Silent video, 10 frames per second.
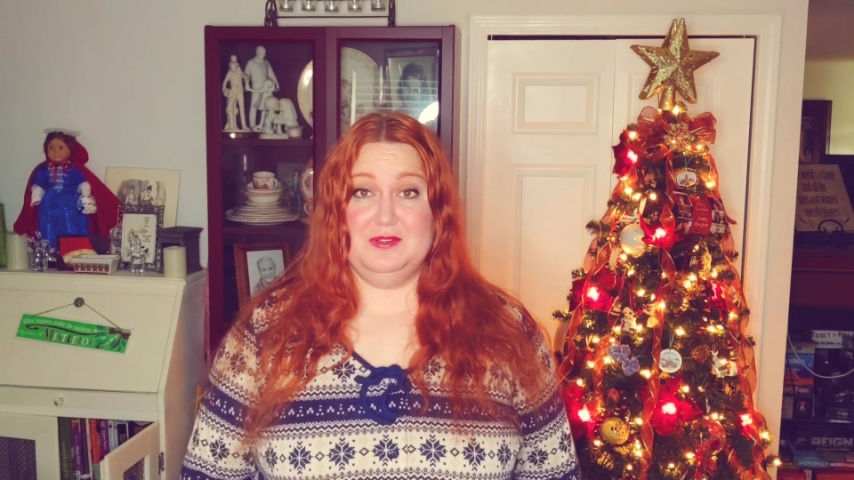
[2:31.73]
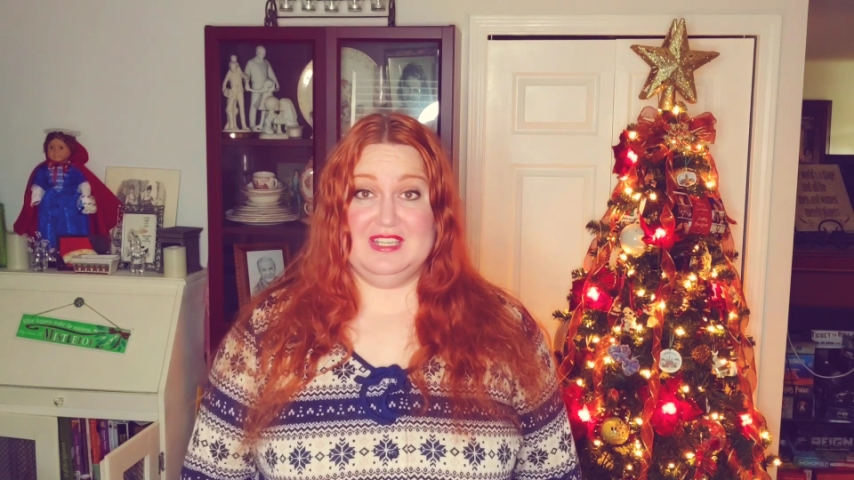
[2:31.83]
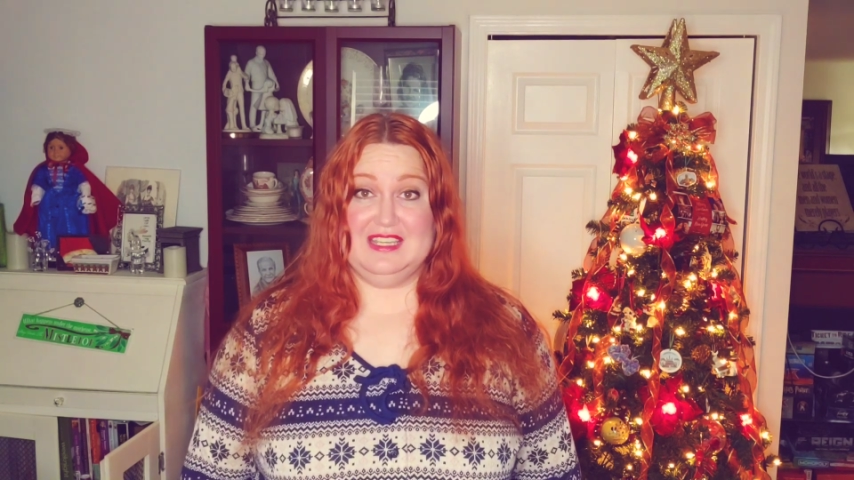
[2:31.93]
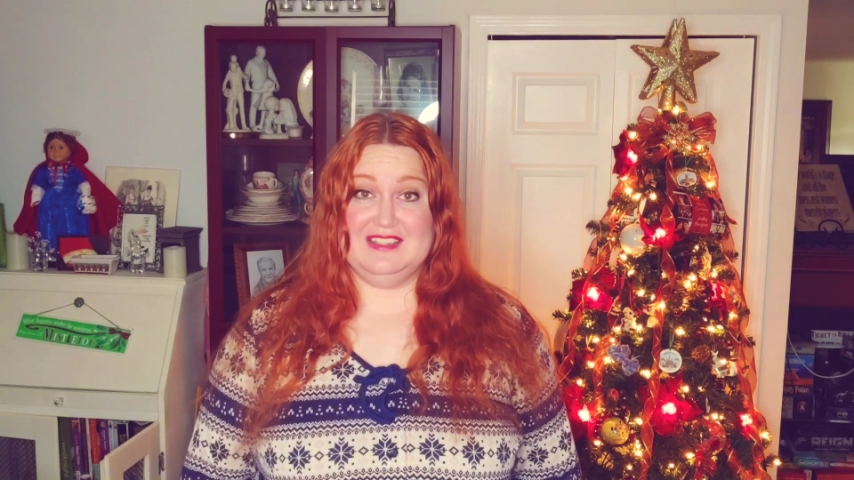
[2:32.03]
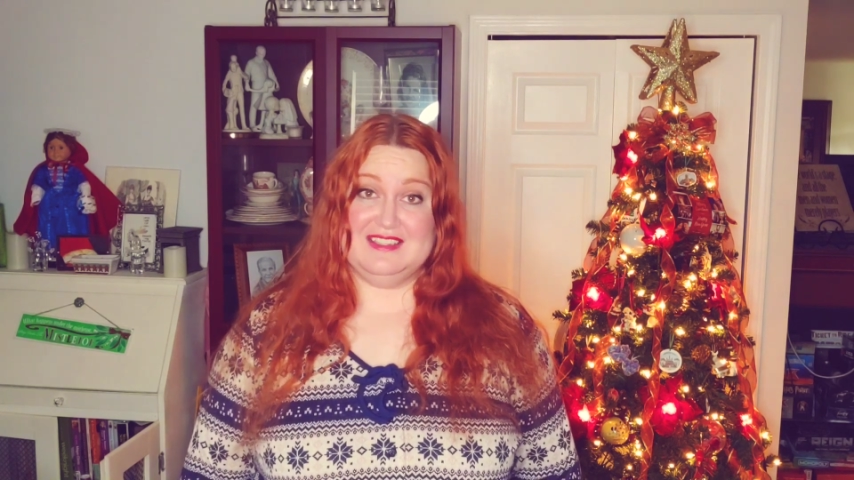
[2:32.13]

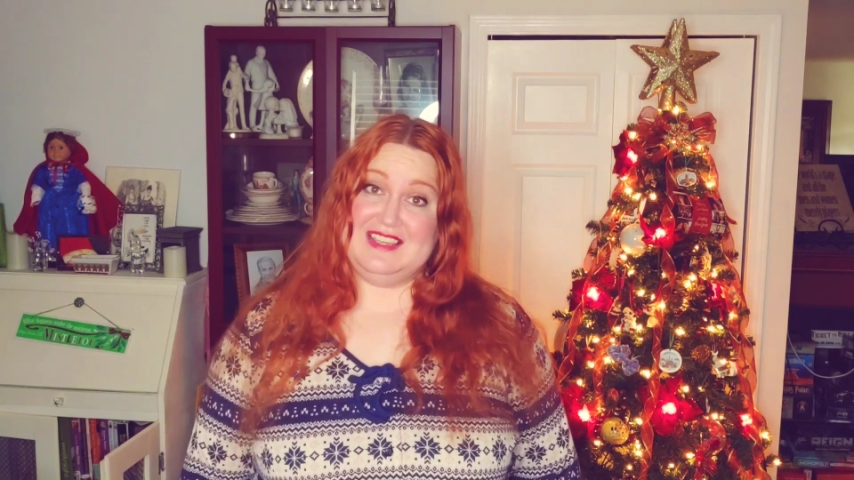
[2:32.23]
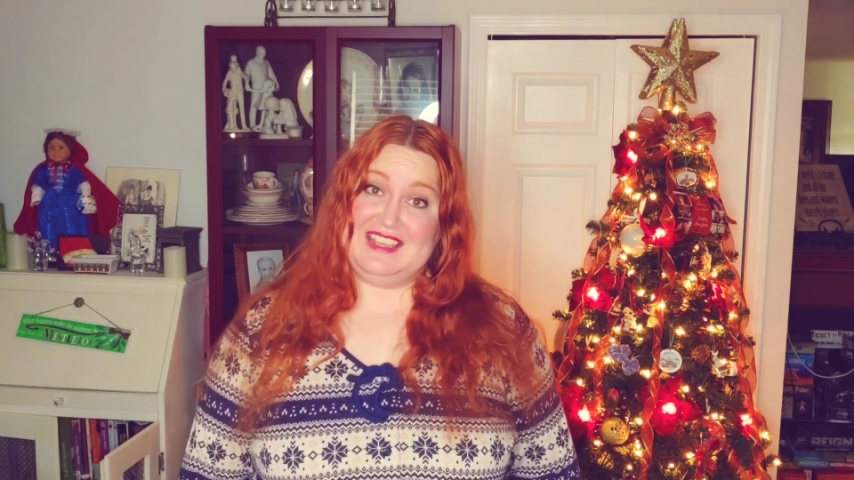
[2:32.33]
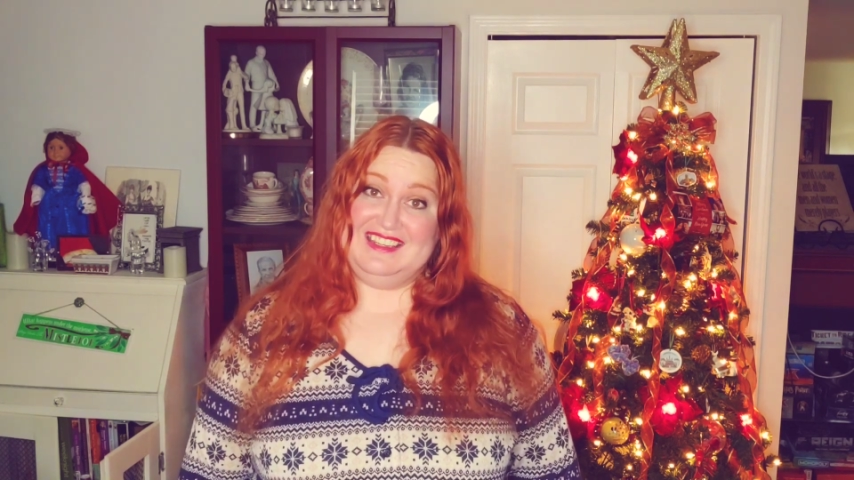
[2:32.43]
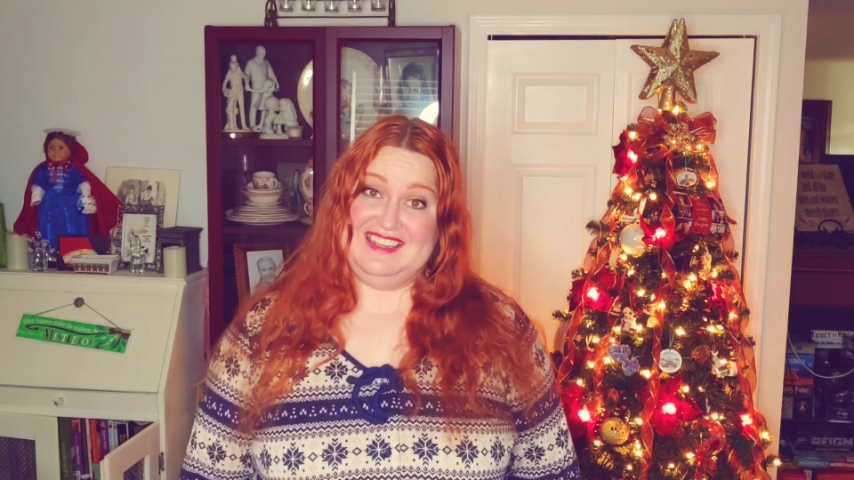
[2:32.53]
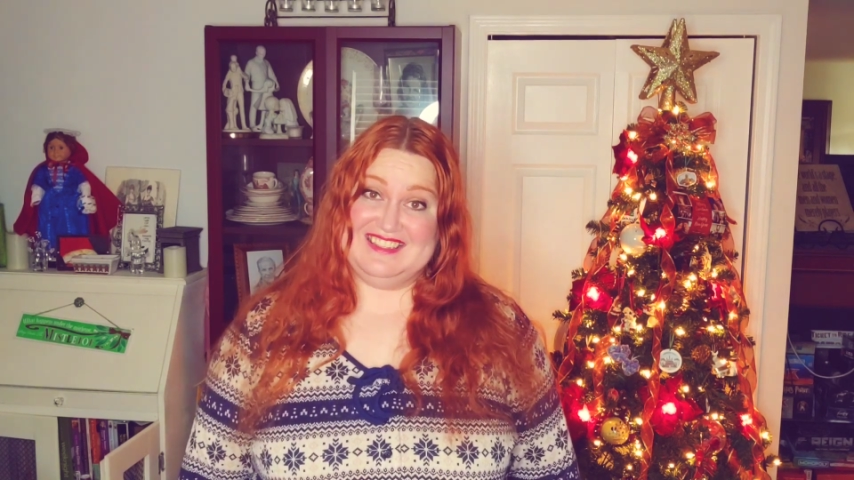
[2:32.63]
Dickens
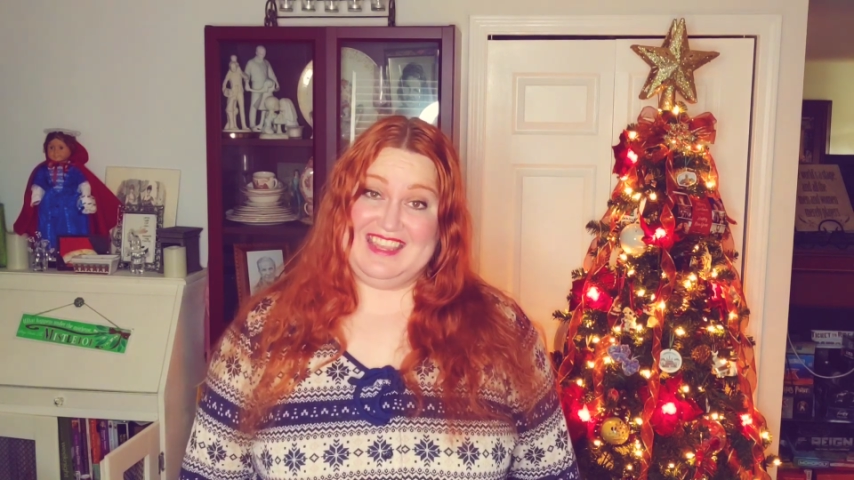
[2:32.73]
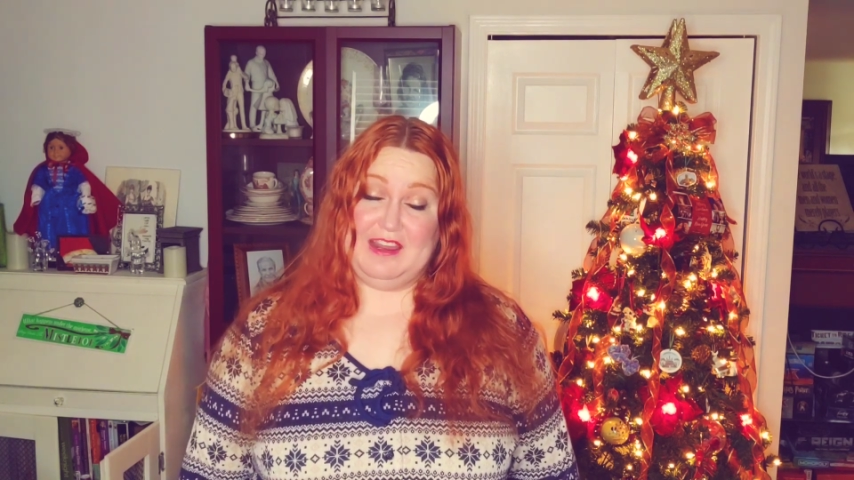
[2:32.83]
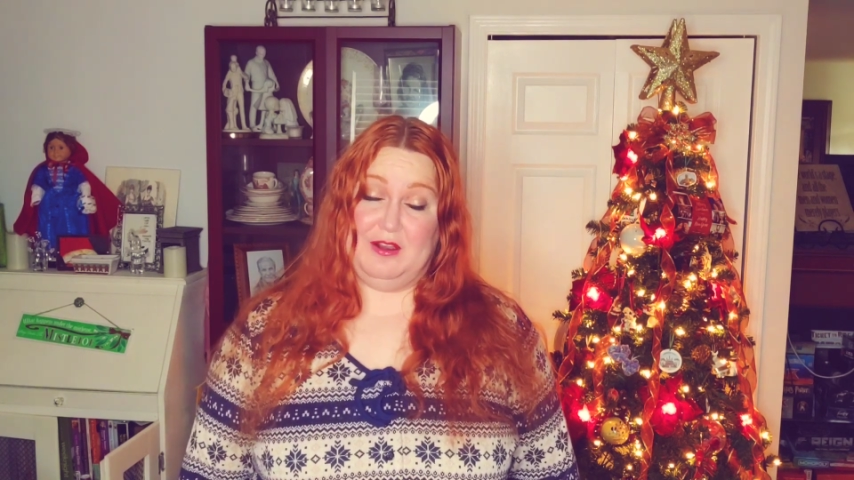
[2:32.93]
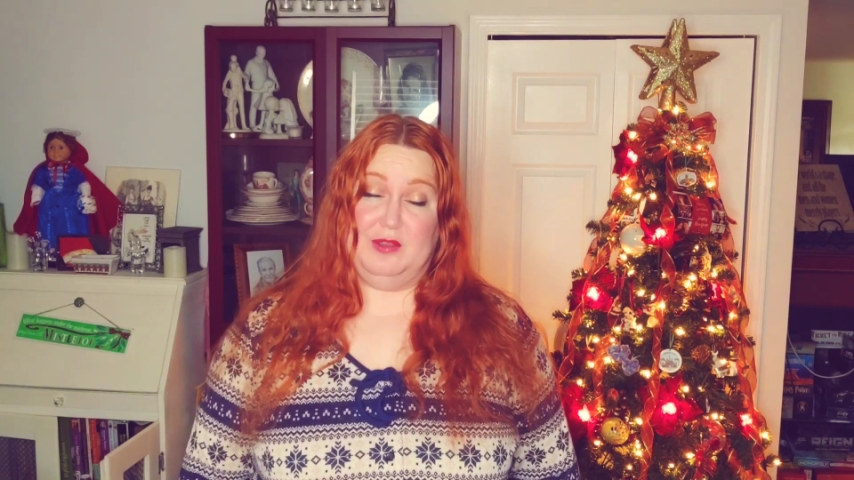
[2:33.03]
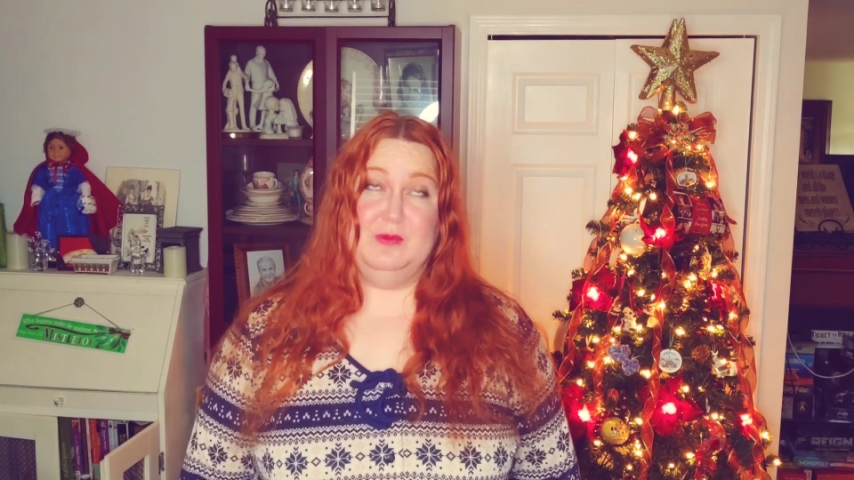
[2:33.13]
and His Carol,